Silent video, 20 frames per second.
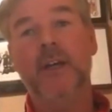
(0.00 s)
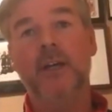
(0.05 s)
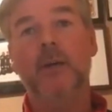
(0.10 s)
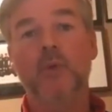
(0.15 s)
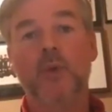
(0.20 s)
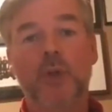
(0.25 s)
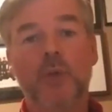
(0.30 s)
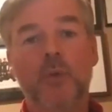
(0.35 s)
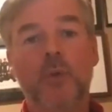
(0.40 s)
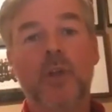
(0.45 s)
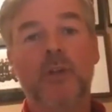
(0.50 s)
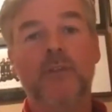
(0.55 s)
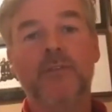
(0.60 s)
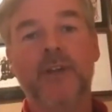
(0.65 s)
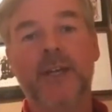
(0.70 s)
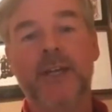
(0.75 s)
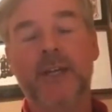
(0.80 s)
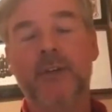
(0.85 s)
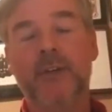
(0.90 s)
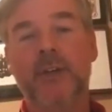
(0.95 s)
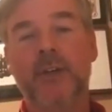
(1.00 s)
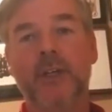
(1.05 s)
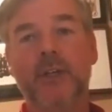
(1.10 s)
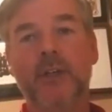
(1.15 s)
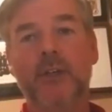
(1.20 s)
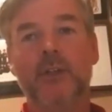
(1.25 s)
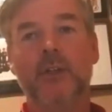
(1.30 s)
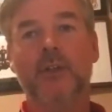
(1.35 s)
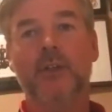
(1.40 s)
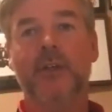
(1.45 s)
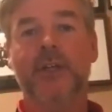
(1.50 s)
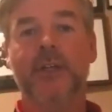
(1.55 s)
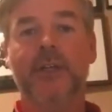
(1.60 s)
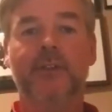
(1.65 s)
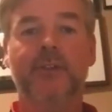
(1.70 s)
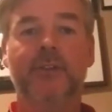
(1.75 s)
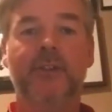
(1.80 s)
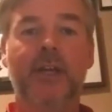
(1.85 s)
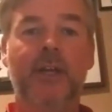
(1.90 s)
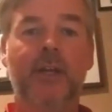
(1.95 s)
a more qualified cricket
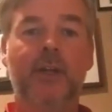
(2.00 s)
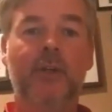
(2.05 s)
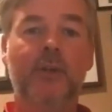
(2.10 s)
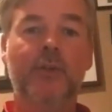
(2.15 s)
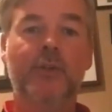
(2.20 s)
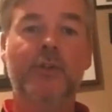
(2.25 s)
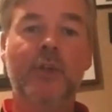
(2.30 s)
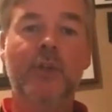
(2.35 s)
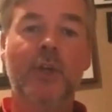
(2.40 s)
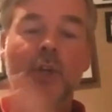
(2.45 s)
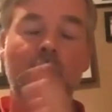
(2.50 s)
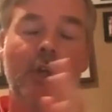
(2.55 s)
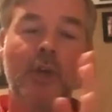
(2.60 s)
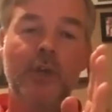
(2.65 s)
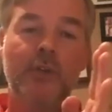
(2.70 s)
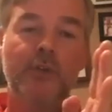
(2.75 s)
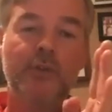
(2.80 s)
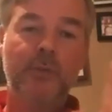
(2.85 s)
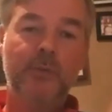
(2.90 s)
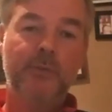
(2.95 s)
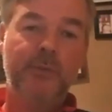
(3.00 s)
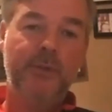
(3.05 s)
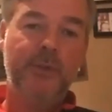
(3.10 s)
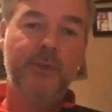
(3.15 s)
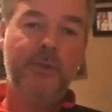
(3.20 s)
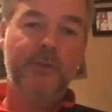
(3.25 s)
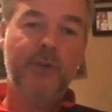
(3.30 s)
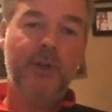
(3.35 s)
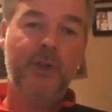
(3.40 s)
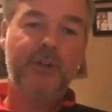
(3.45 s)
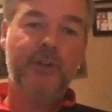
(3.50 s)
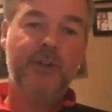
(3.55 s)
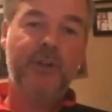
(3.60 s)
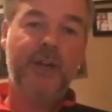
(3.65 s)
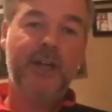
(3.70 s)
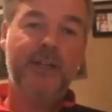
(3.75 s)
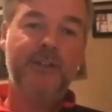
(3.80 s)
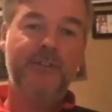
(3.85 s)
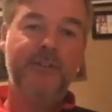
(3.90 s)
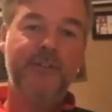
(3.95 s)
coach. So you've got your
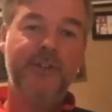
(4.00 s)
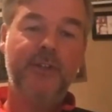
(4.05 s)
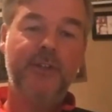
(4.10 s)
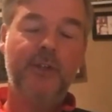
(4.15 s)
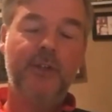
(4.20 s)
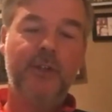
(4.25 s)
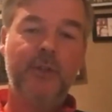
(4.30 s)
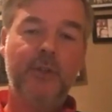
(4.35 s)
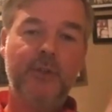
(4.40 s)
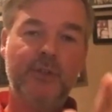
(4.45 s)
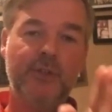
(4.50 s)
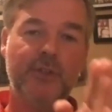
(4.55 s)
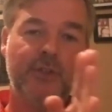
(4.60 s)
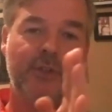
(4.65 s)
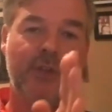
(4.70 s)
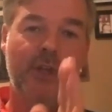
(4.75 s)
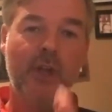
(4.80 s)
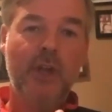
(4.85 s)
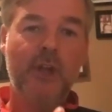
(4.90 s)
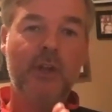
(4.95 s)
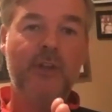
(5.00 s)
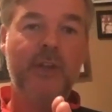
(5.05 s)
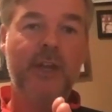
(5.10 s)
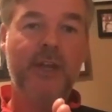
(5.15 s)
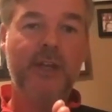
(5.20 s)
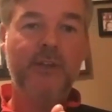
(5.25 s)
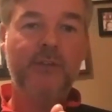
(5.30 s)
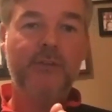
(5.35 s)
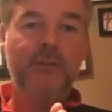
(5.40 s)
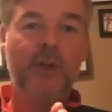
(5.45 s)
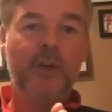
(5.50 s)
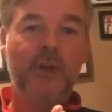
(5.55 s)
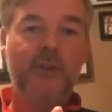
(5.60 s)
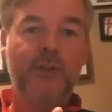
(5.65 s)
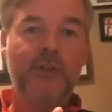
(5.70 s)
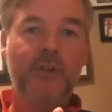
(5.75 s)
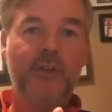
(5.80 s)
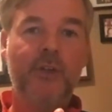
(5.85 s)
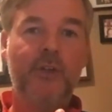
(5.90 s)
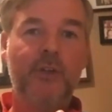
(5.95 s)
activator coach. Then you've
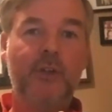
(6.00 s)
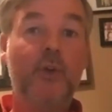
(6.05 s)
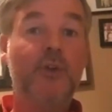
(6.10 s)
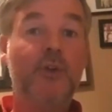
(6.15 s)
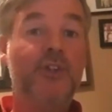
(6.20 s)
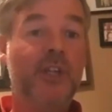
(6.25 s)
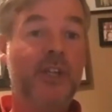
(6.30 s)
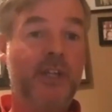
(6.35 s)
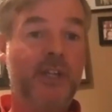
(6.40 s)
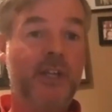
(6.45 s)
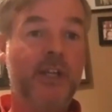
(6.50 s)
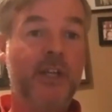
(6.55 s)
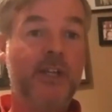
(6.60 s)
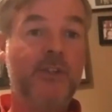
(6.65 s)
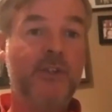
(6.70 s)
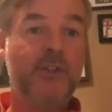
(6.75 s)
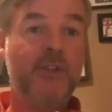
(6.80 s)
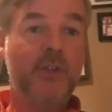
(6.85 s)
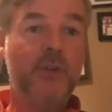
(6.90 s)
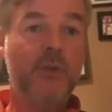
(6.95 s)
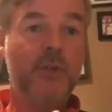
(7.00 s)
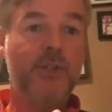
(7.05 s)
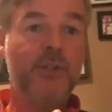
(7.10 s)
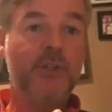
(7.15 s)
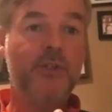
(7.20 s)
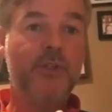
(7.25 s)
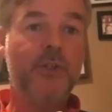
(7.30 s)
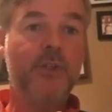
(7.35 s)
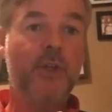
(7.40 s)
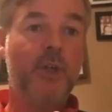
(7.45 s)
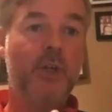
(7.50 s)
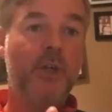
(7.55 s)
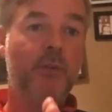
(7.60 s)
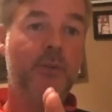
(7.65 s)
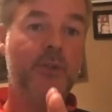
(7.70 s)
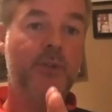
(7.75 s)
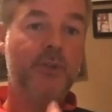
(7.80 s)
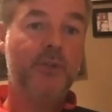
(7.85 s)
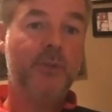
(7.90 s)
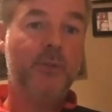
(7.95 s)
got your Coaching Kids course,
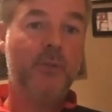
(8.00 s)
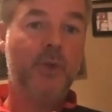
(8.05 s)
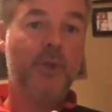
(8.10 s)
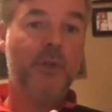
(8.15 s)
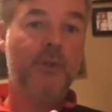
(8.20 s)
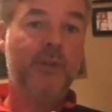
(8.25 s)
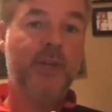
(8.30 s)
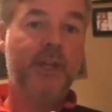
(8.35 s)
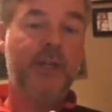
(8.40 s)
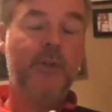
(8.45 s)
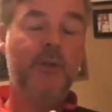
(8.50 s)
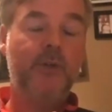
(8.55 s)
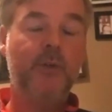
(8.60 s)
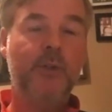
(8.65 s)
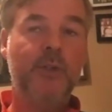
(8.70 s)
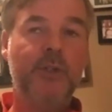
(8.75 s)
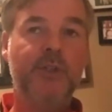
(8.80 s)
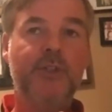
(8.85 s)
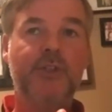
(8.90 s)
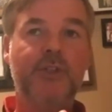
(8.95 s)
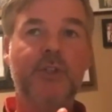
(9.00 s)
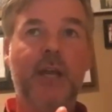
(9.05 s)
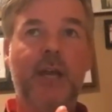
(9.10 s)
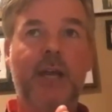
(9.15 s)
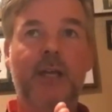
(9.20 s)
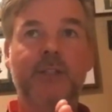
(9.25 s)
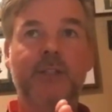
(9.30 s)
which is a 1-day course,